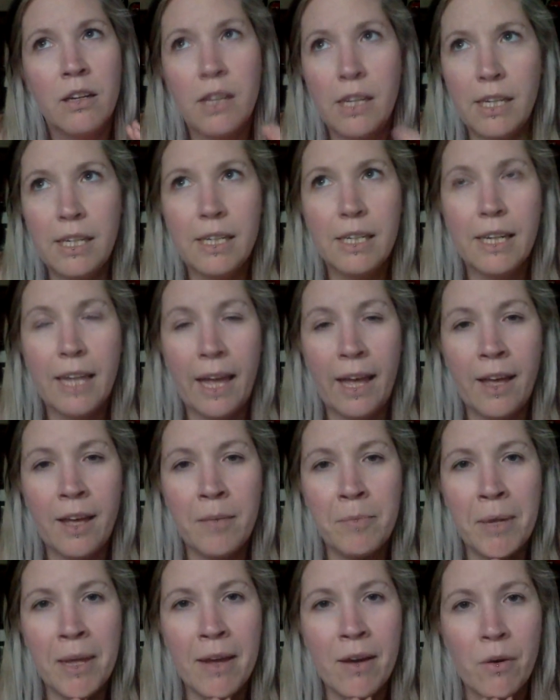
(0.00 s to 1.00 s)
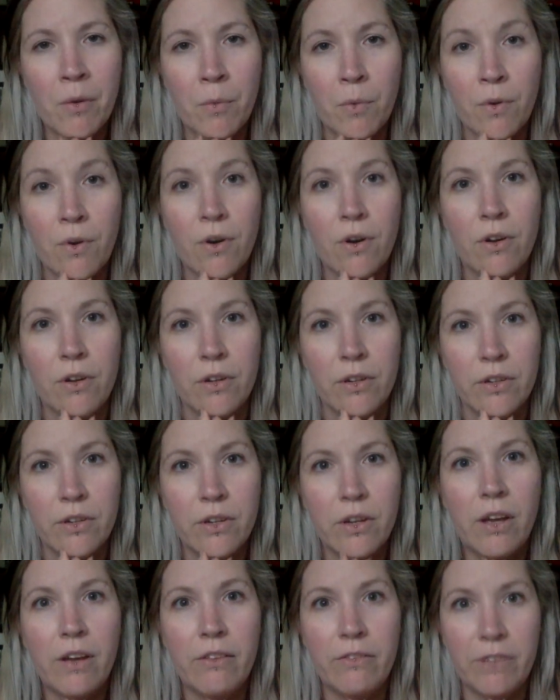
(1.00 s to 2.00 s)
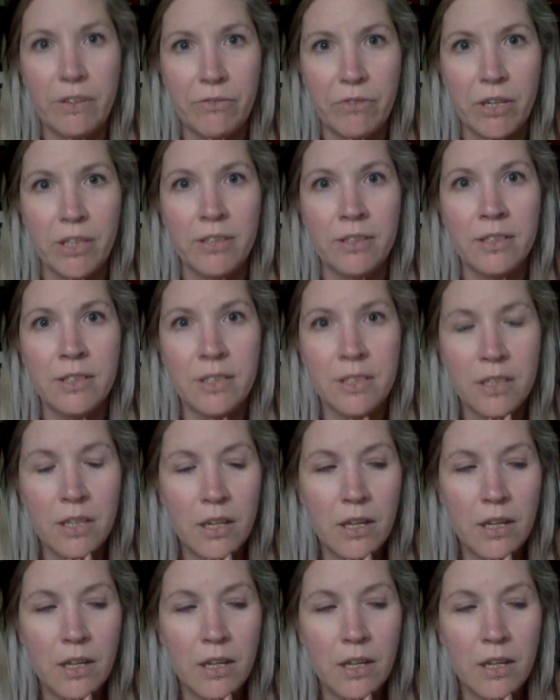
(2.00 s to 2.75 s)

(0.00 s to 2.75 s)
it can make a world of difference.